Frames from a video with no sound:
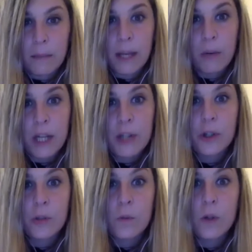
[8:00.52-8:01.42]

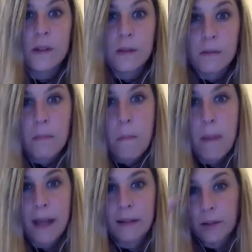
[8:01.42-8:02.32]
migration was
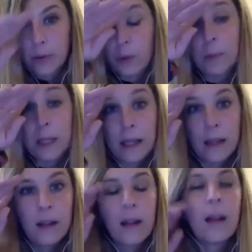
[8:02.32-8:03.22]
meant to
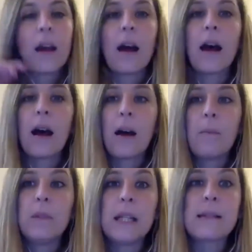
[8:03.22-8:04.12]
be
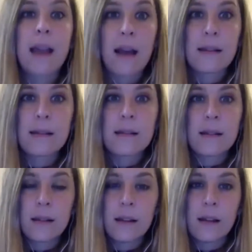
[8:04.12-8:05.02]
discussed
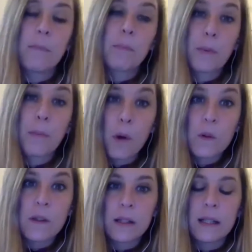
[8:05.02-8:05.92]
and
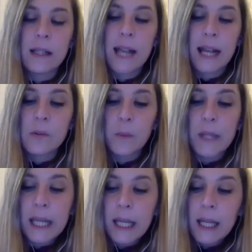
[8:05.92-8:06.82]
proposed the next
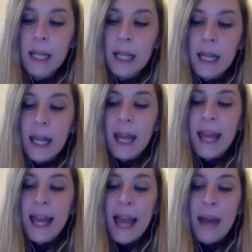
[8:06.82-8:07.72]
week.
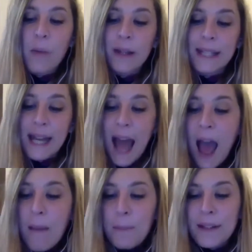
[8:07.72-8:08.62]
And when that
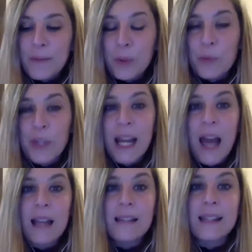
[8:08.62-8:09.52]
happened, we
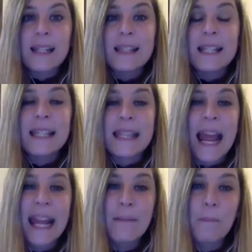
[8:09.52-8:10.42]
realized that it's
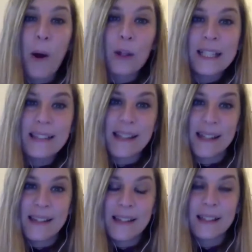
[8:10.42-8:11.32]

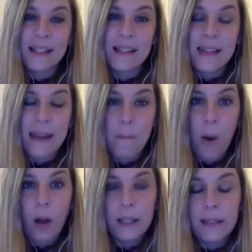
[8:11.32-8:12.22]
the same
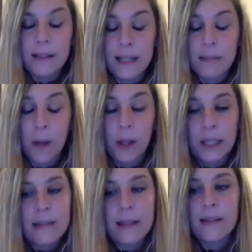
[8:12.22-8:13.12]

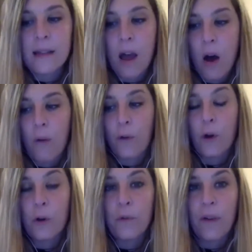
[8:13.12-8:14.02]
policies of
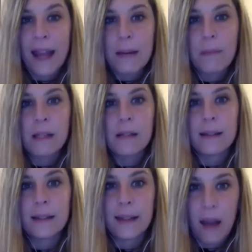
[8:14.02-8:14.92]
confinement
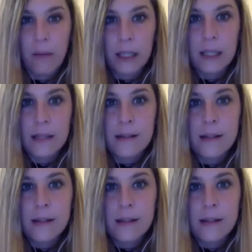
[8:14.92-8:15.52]
and deterrence,